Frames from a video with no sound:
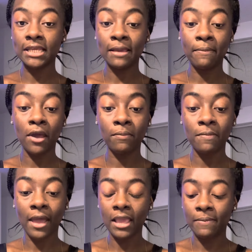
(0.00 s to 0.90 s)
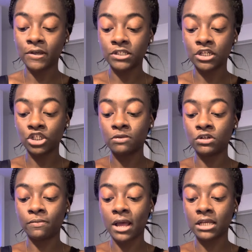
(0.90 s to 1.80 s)
email me my email is in the
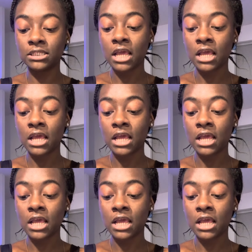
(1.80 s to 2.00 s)
description box